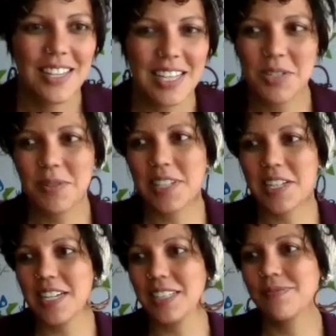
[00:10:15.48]
That's really
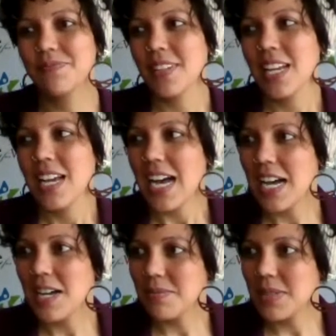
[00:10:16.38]
neat.
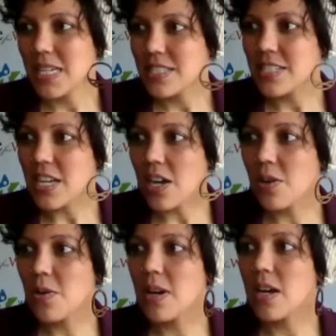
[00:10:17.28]

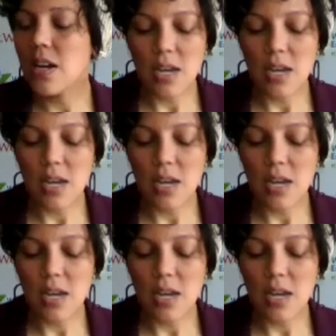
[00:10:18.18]
So